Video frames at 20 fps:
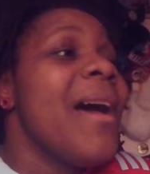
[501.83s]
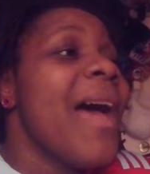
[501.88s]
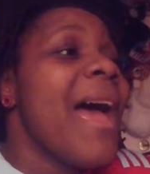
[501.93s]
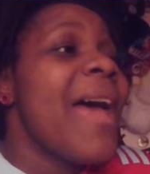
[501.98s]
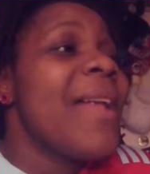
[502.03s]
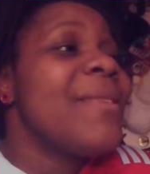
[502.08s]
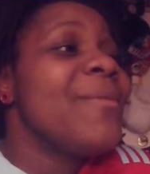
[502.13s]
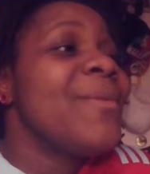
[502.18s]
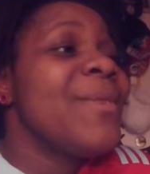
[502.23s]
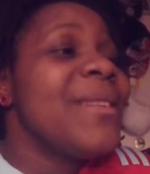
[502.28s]

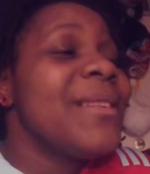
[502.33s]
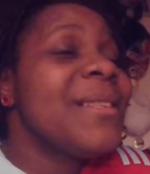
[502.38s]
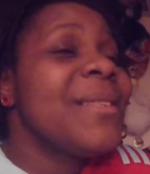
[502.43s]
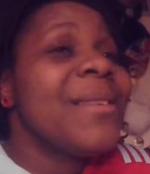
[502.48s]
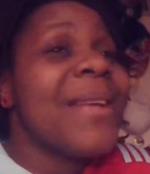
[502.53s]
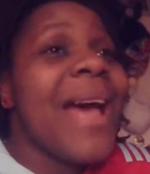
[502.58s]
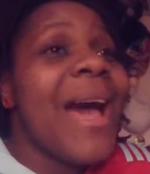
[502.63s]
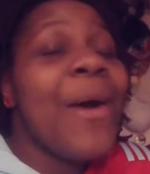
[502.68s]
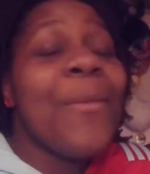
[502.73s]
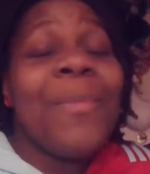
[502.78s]
And we just
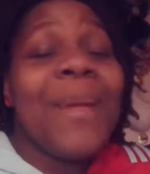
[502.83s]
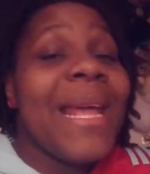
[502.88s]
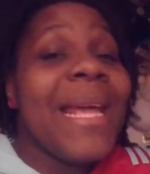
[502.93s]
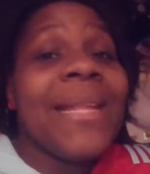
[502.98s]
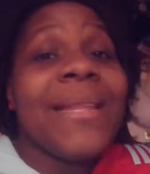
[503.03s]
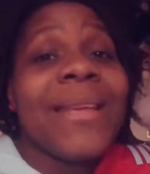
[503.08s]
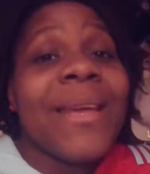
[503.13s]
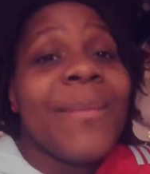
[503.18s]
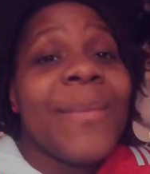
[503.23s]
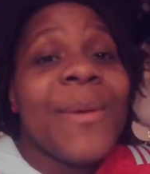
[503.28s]

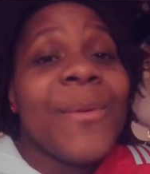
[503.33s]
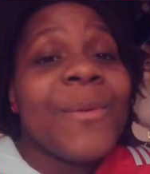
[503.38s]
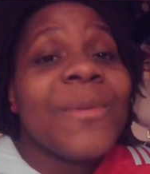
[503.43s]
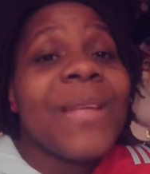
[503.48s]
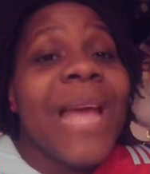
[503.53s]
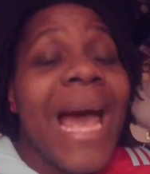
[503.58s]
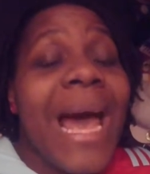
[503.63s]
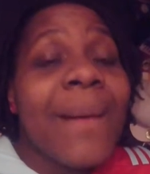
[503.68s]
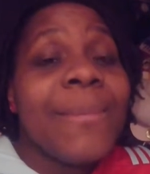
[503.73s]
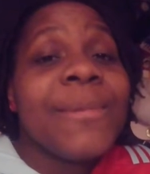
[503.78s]
outplayed them. It was
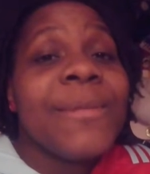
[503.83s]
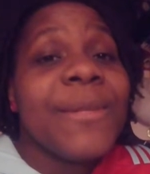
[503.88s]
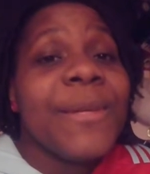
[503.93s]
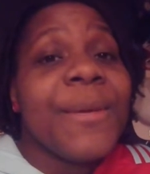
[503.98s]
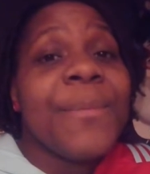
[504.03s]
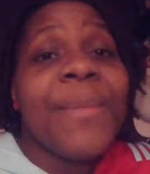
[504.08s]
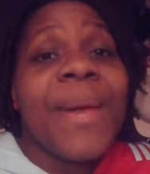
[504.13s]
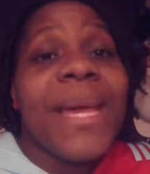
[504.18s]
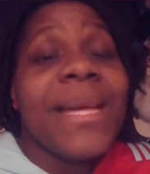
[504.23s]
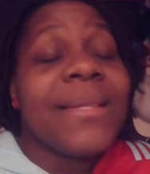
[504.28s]
absolutely
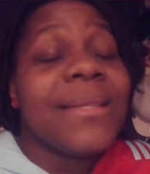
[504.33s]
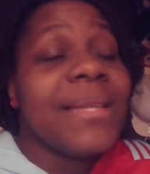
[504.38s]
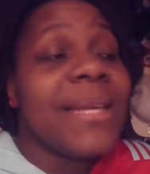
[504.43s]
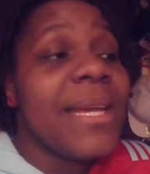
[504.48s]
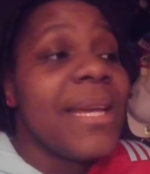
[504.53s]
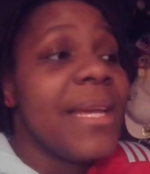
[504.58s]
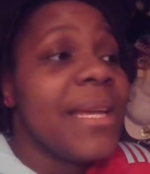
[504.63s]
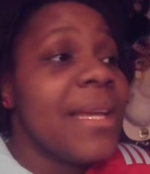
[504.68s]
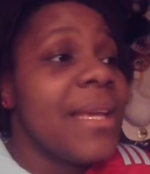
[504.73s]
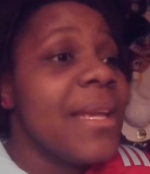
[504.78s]

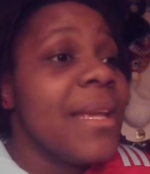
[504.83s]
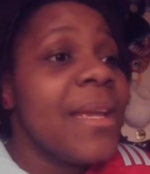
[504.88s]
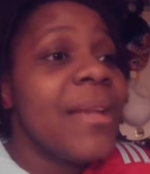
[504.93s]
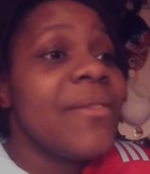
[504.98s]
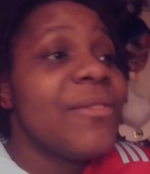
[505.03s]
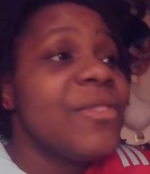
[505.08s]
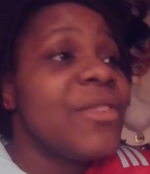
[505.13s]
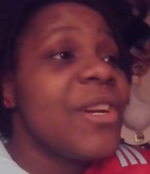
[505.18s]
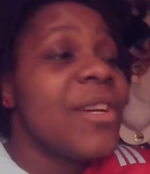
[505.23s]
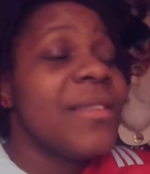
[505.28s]
amazing.
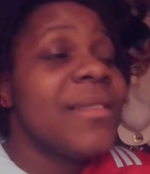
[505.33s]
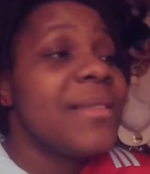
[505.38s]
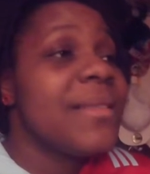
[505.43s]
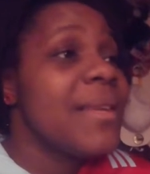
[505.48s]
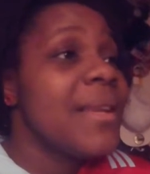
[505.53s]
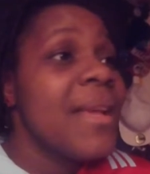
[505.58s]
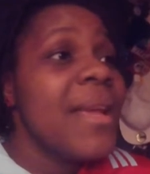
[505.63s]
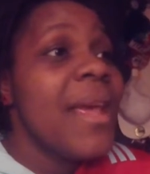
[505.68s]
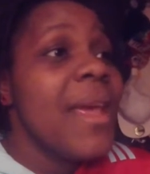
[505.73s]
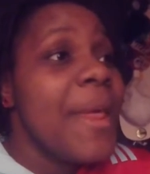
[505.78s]
Just
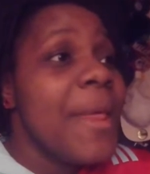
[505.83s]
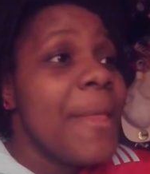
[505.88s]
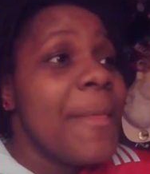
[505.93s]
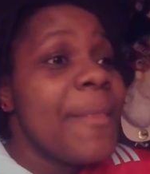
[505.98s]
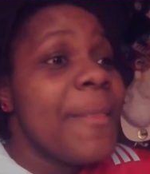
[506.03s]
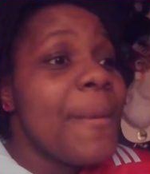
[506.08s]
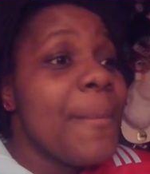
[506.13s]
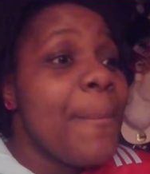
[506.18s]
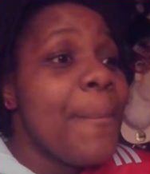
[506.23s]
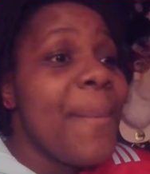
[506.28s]

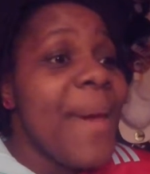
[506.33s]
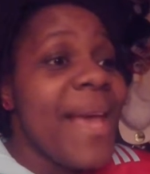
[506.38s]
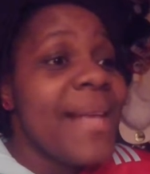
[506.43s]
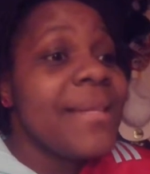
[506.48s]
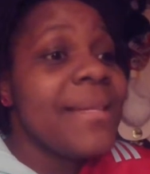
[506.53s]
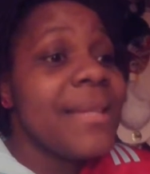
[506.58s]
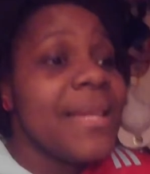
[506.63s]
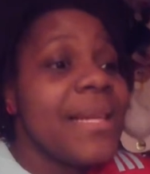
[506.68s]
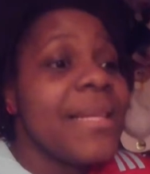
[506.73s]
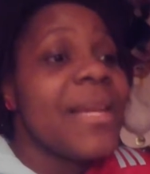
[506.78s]
the
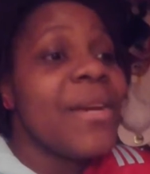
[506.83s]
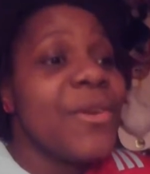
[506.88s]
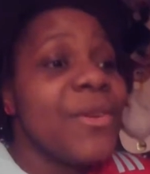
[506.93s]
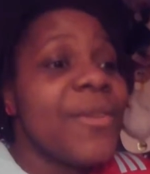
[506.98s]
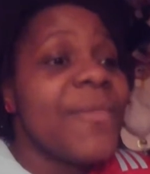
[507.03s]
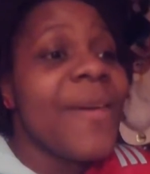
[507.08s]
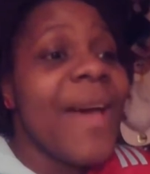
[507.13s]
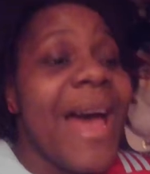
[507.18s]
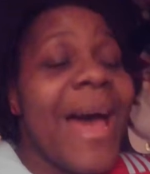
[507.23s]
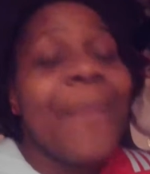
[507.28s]
best thing that could
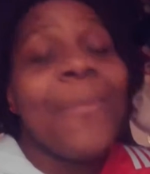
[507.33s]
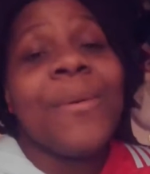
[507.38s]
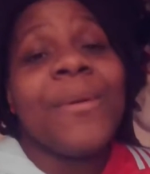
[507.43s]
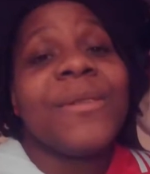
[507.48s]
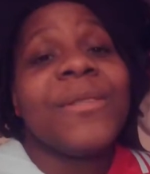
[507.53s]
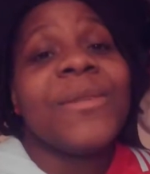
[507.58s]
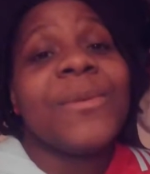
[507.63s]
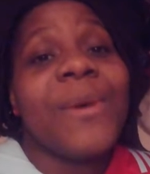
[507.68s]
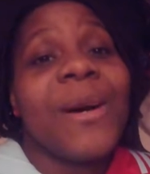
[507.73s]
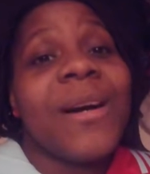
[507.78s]
have
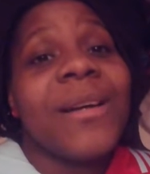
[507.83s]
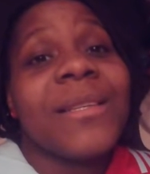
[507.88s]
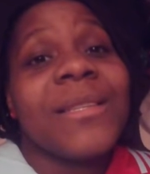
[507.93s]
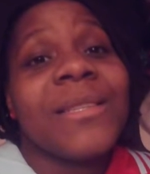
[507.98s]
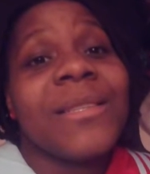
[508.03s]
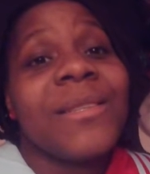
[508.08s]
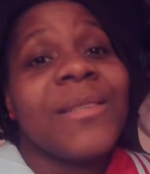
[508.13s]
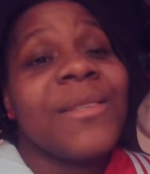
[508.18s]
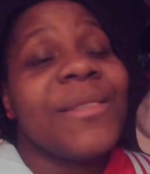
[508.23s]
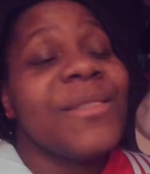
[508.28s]
happened to
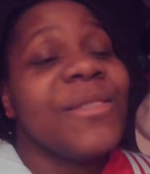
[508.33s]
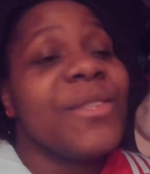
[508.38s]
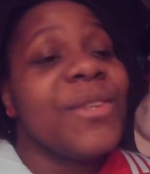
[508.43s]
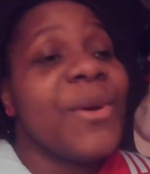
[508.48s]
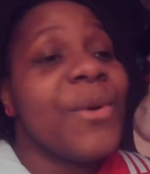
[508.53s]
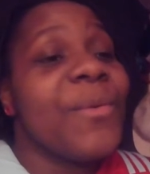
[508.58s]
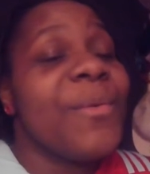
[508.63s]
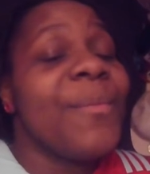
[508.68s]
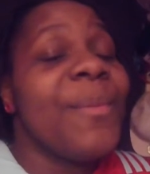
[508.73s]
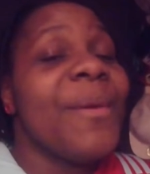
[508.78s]
us, because, you
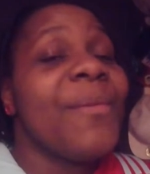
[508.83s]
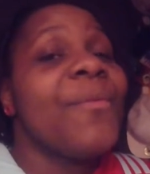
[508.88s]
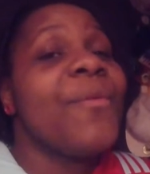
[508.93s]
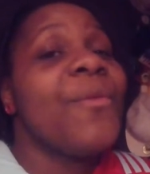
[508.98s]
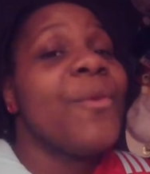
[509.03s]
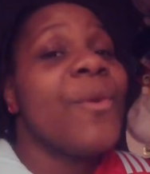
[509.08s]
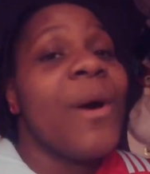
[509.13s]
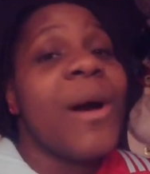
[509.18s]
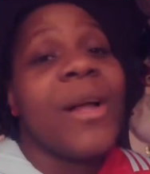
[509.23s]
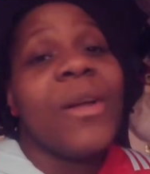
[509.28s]
know, we've been
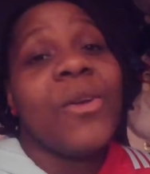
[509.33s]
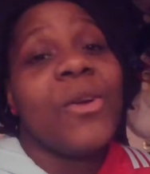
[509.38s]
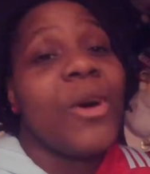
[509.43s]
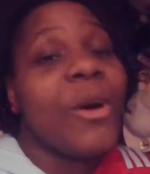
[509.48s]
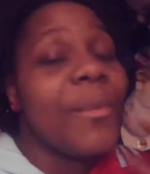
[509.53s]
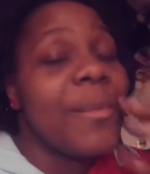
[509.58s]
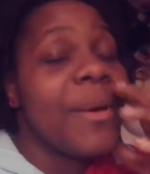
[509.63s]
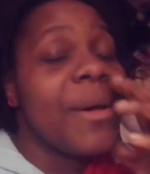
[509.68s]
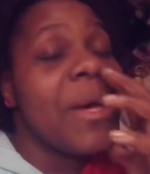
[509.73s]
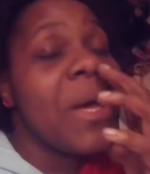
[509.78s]
through quite a
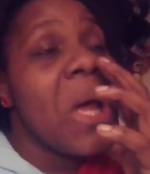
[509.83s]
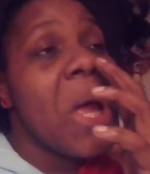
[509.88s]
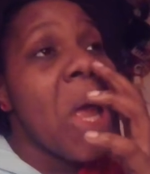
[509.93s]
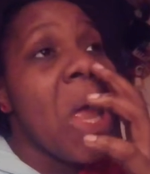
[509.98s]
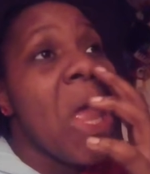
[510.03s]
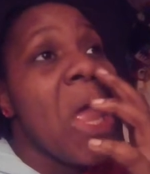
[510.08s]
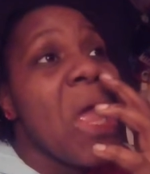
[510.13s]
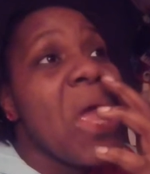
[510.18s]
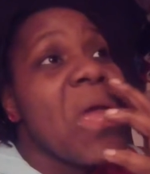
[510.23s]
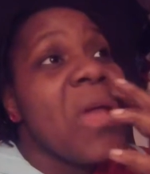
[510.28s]
lot, but
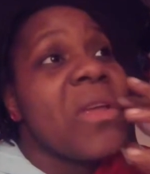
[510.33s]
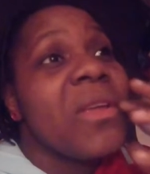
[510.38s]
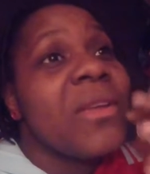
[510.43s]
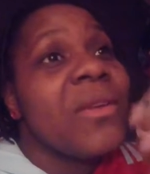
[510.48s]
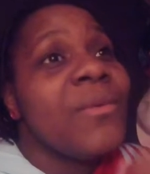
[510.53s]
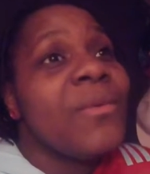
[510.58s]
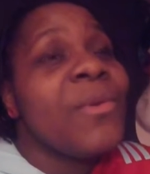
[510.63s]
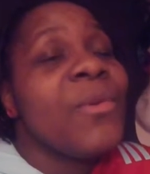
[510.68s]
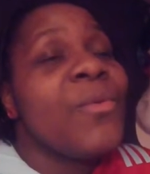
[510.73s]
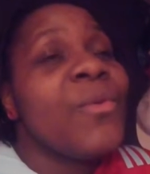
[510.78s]

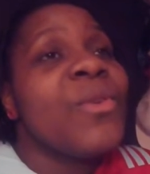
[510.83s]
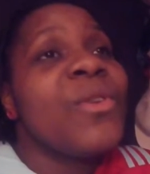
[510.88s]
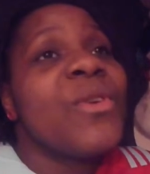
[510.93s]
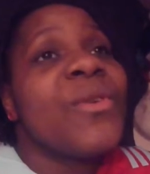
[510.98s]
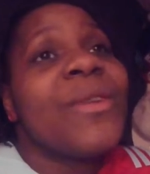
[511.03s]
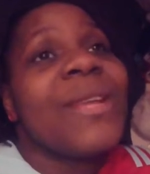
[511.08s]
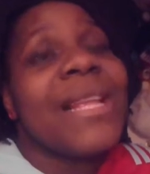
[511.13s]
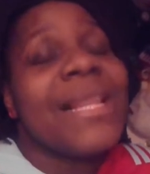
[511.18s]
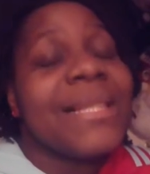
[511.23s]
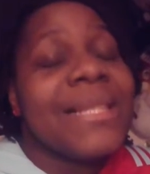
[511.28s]
you wouldn't know
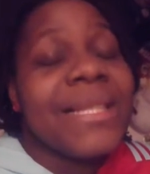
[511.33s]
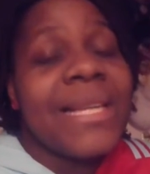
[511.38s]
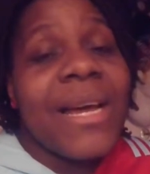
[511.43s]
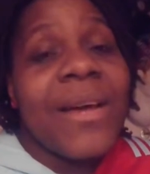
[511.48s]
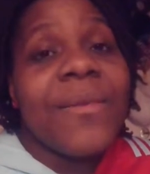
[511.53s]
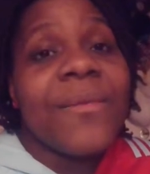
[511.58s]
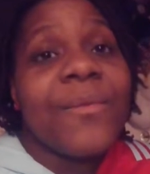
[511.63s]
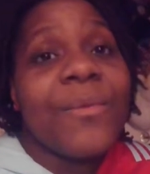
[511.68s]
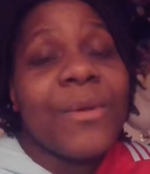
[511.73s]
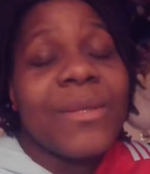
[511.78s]
the ins and
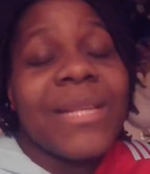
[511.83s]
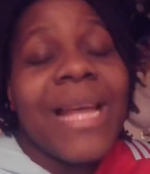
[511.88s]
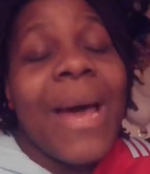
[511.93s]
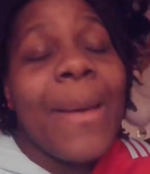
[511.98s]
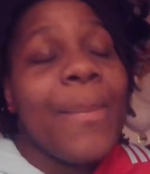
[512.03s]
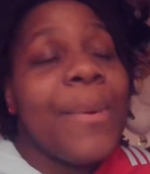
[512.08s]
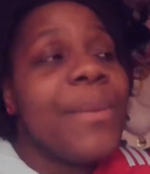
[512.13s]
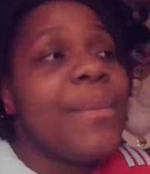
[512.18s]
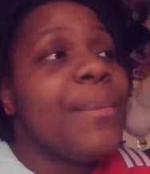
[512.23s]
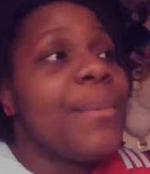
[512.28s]
outs of what's
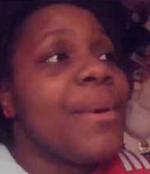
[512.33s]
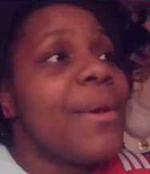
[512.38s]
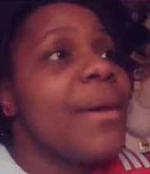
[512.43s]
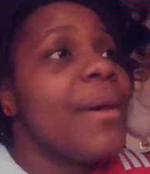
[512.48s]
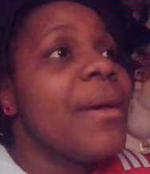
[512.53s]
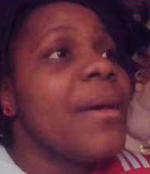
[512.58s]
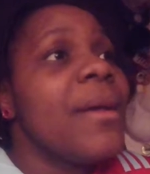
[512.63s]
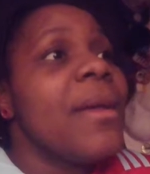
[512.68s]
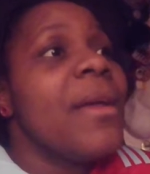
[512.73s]
happened. But